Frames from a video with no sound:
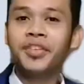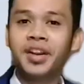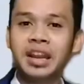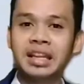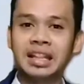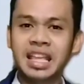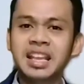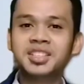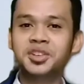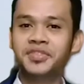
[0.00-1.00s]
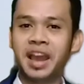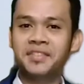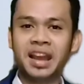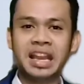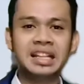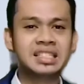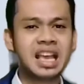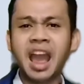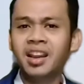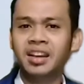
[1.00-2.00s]
You've heard that he survived an
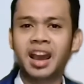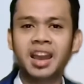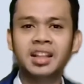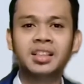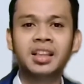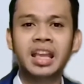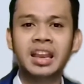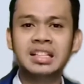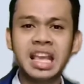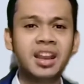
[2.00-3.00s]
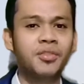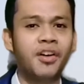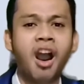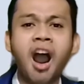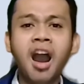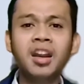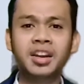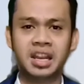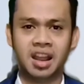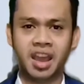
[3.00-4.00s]
entire night in a den of
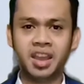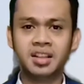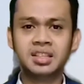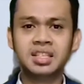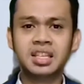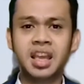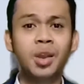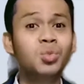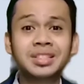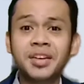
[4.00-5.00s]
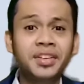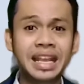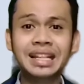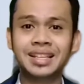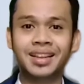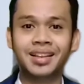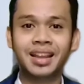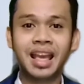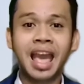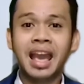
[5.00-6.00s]
hungry lions and was never eaten,
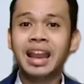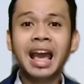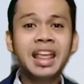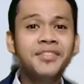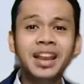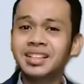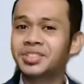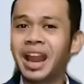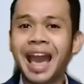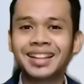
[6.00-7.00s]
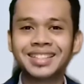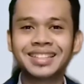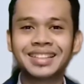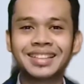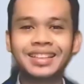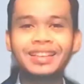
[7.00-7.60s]
not even a scratch.